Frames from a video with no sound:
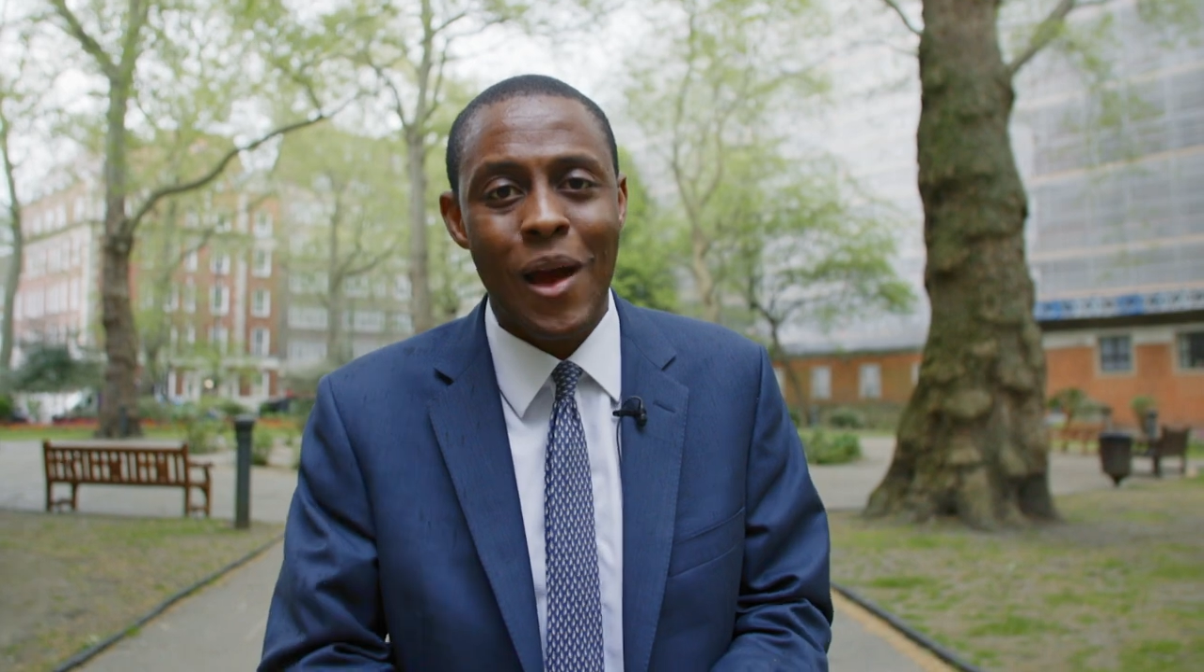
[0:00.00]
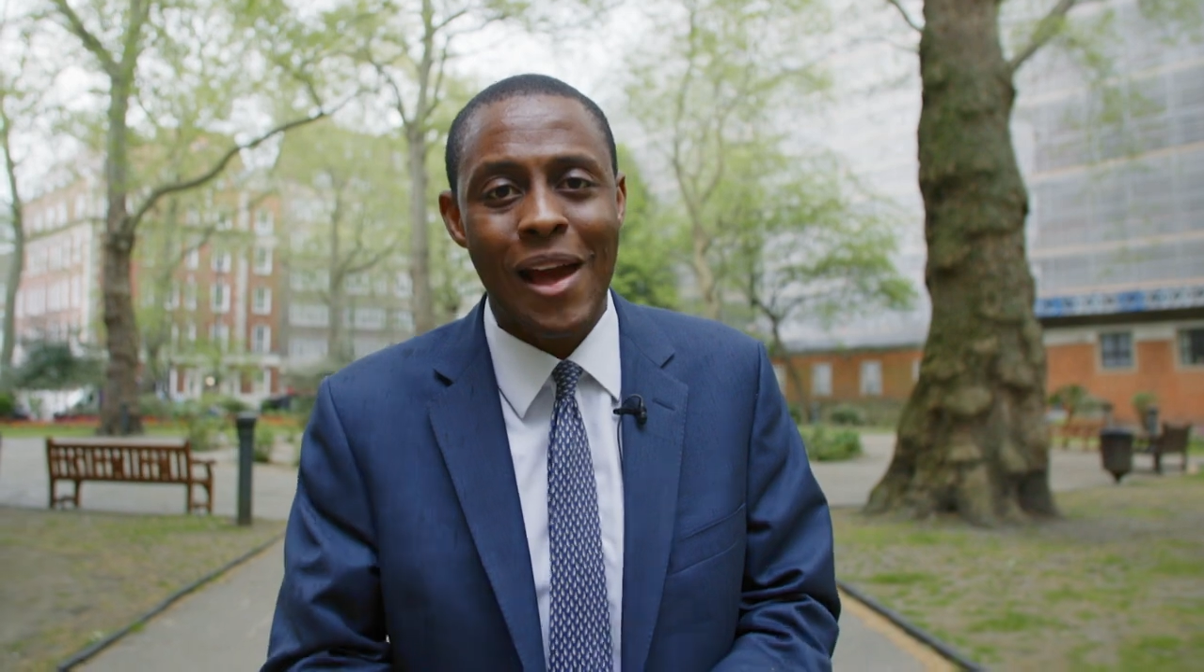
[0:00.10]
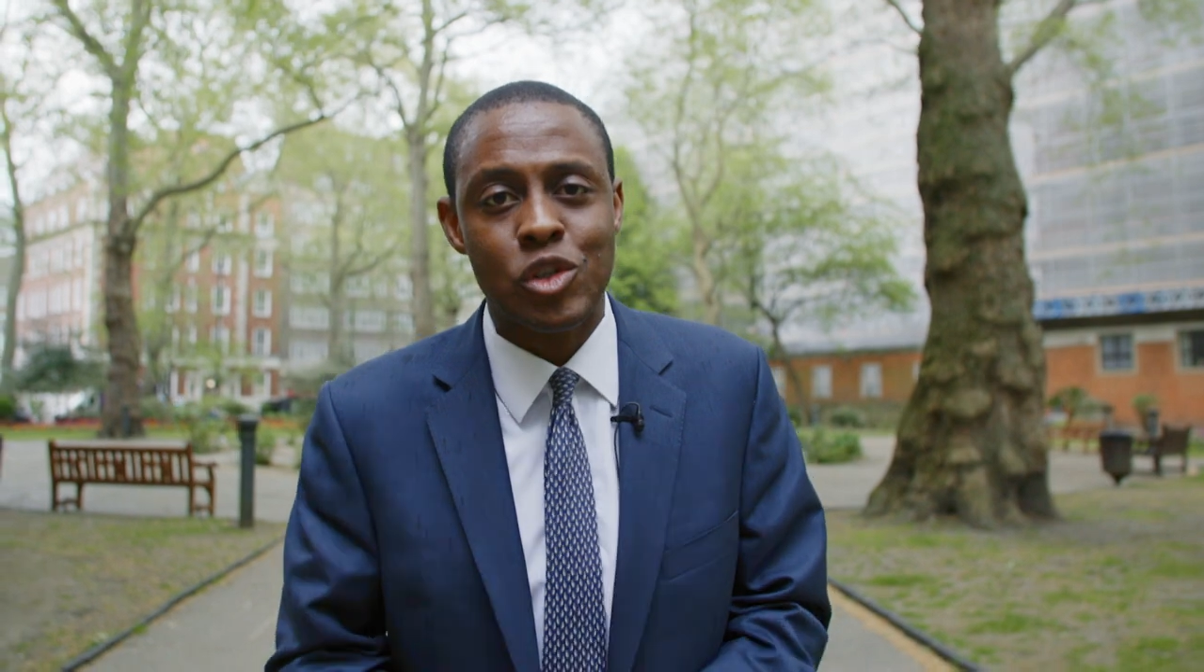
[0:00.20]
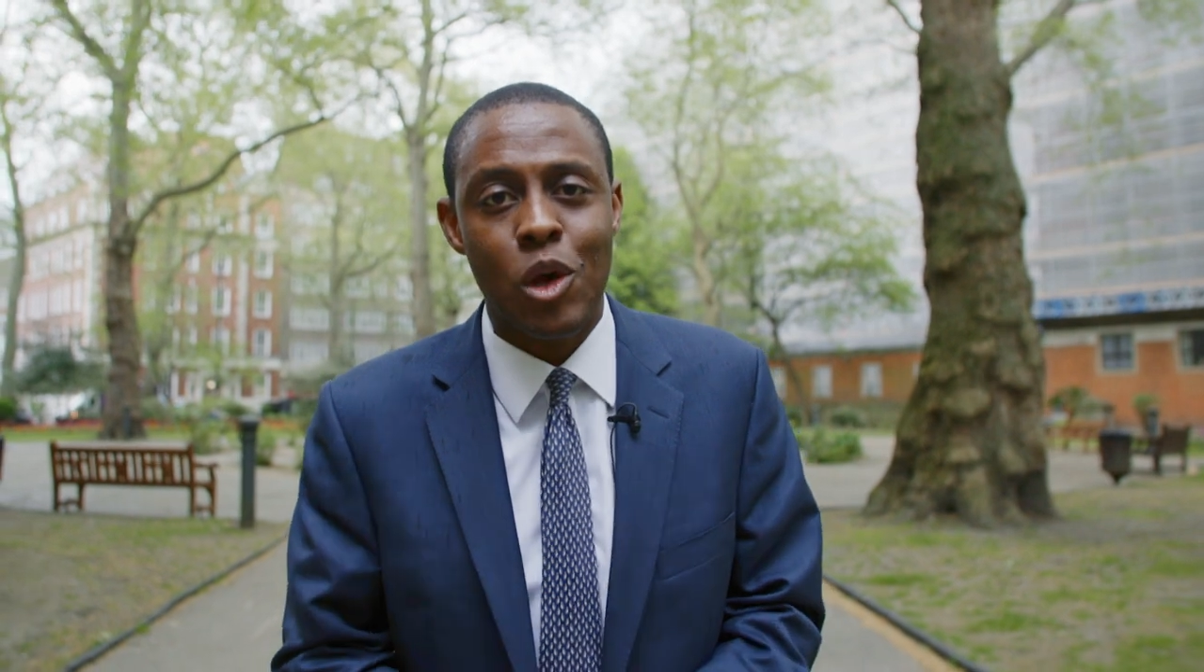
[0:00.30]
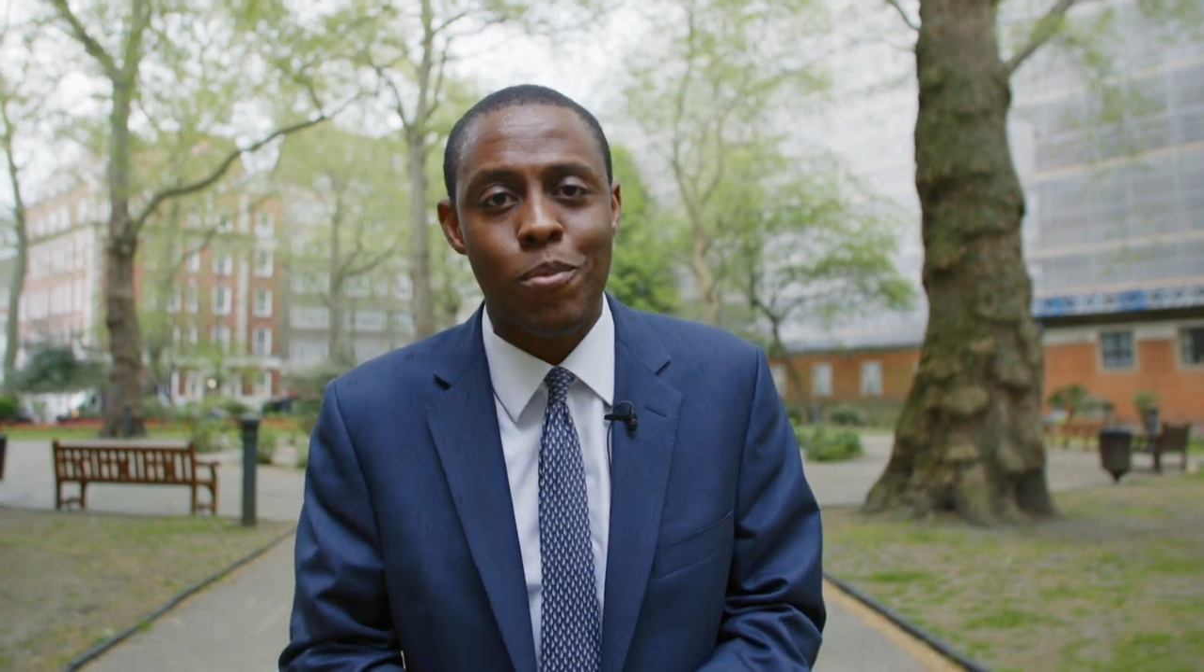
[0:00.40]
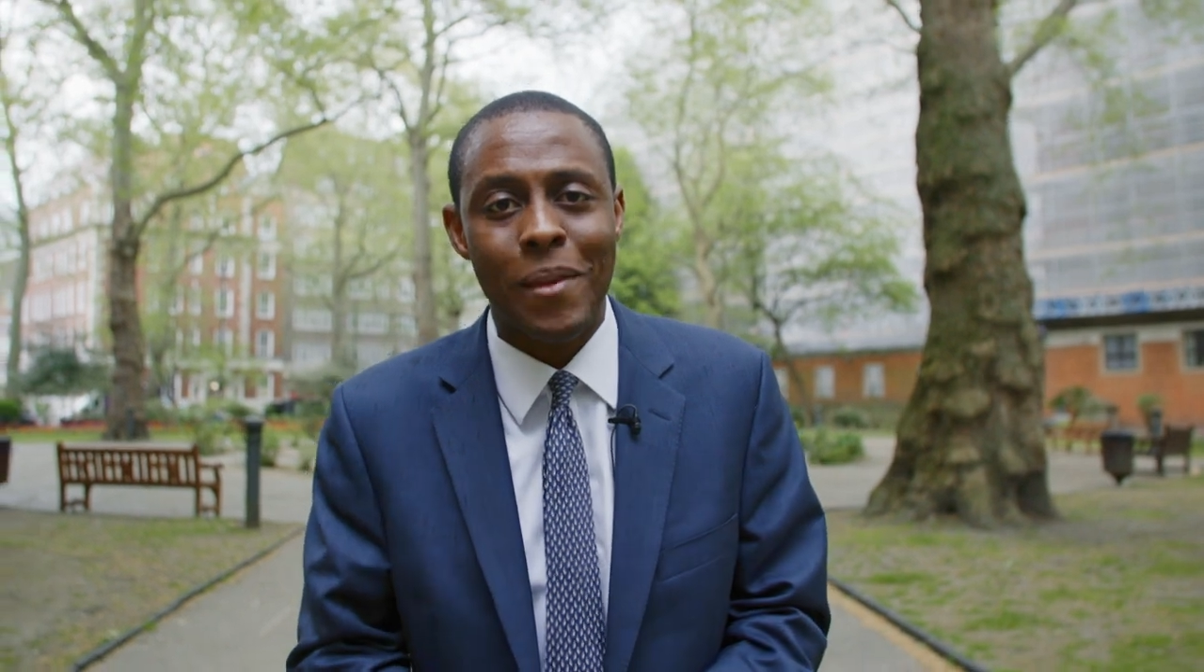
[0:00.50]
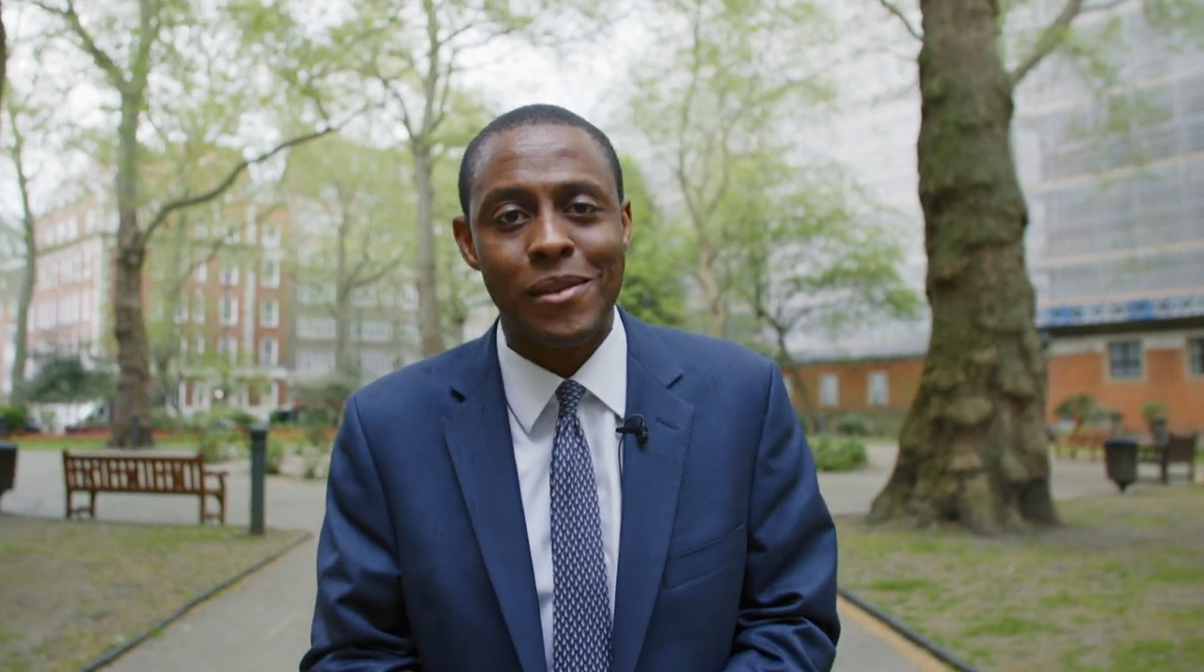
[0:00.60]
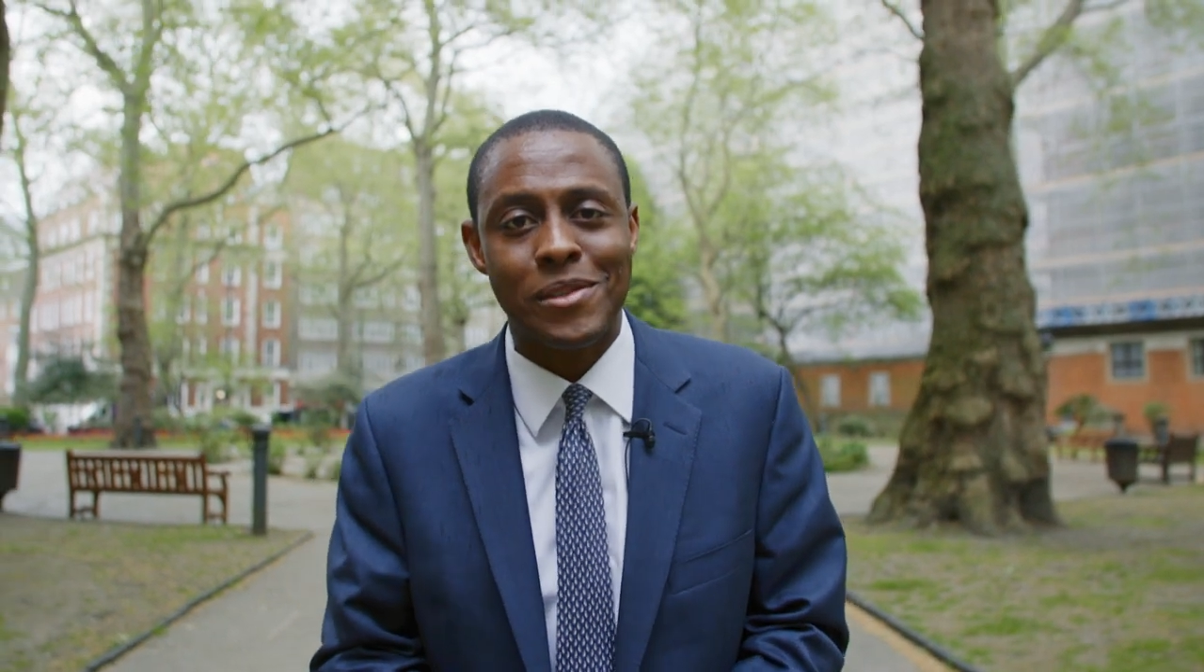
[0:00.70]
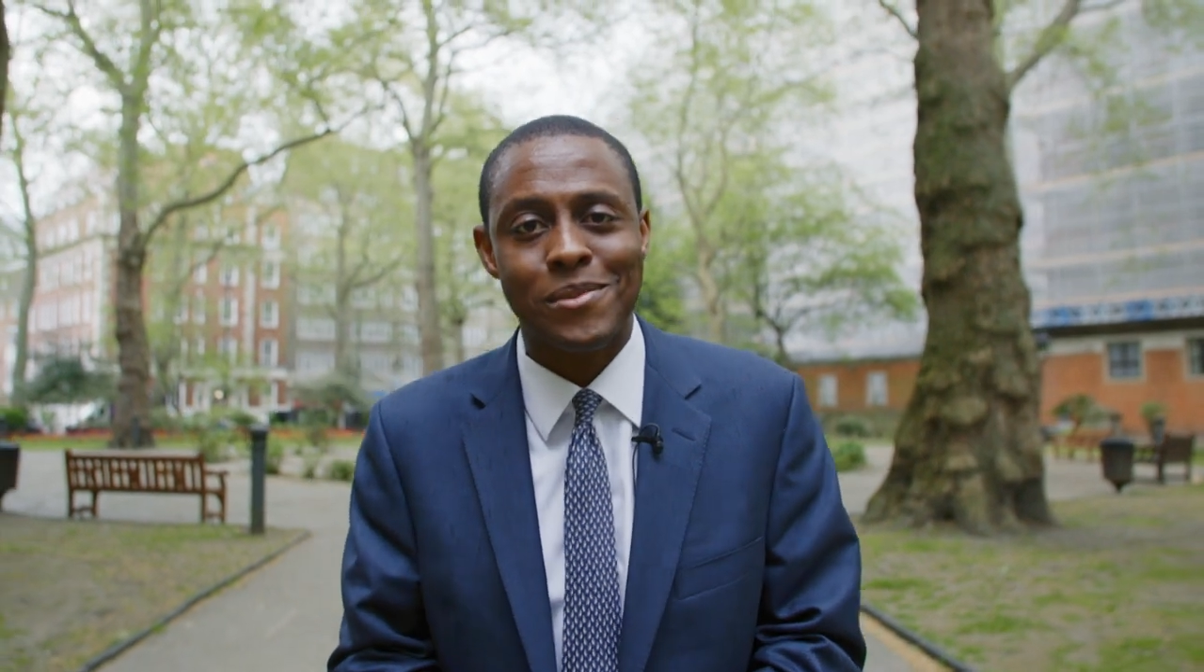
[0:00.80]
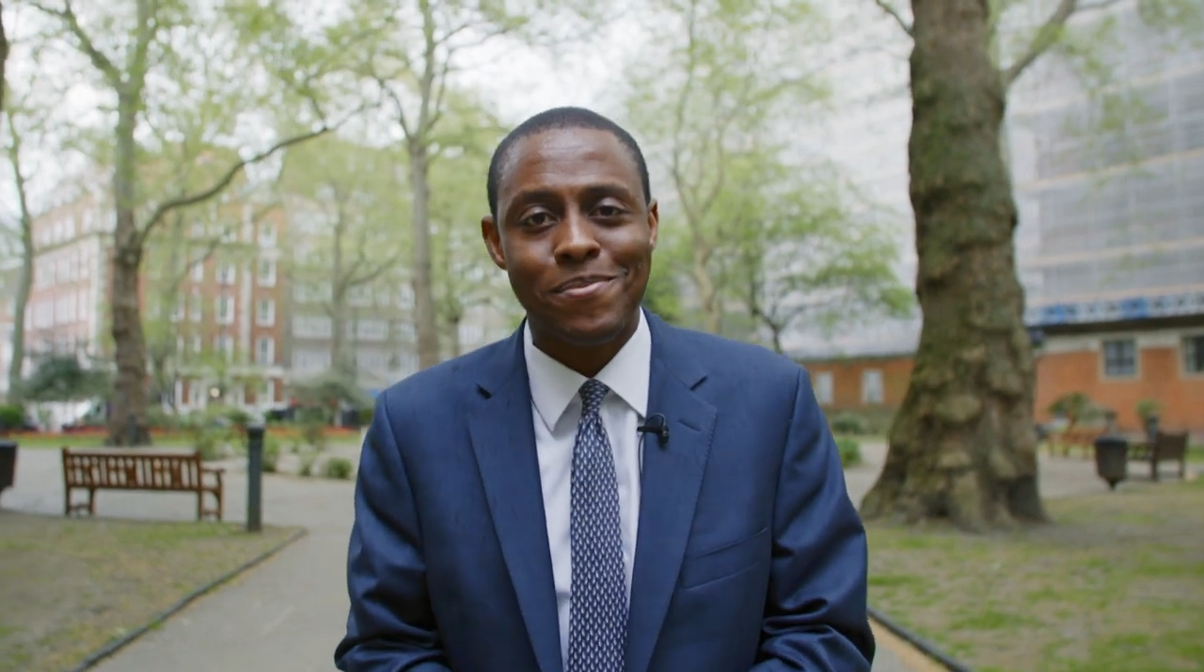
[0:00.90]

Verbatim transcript: household bills.